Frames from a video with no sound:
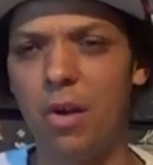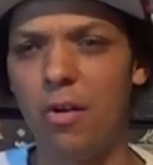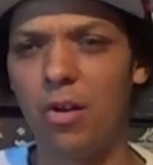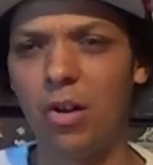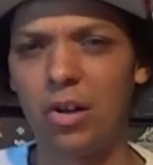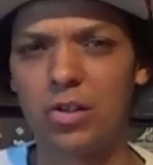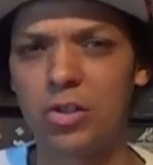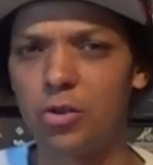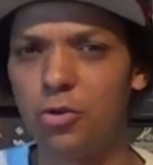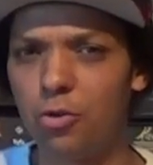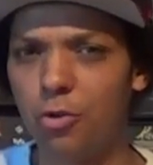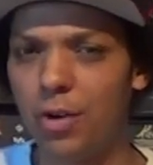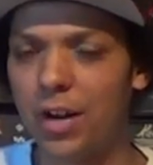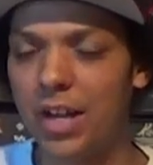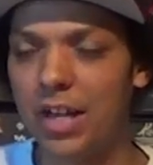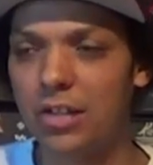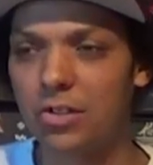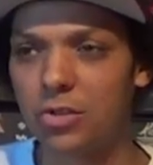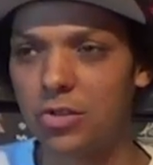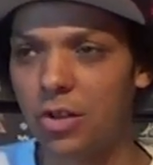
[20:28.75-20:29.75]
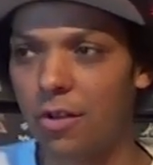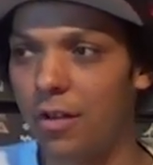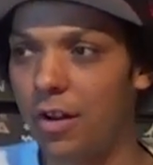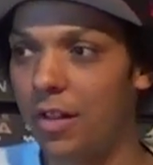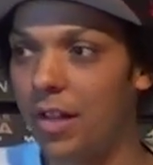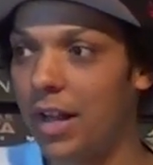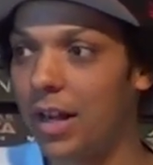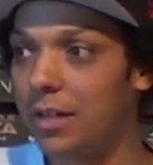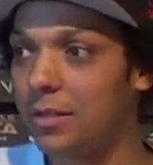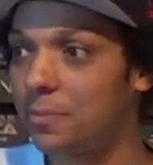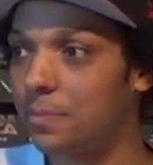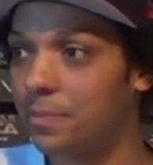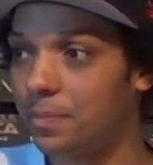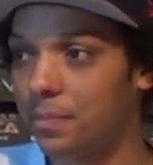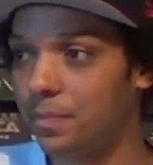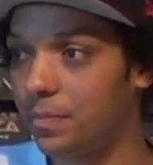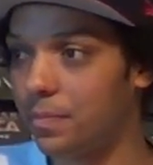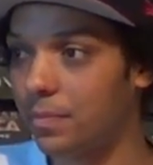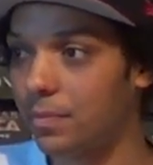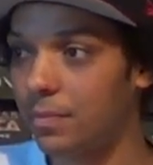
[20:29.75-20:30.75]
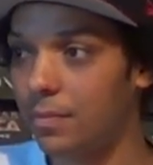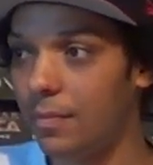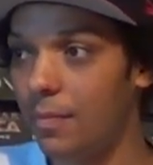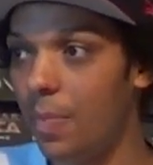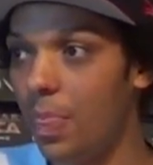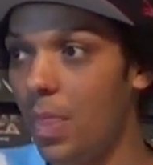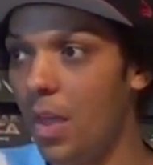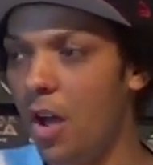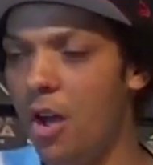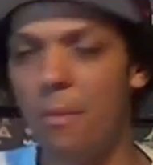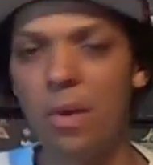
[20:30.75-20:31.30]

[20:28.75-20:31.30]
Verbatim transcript: they were like two quid each or something like that.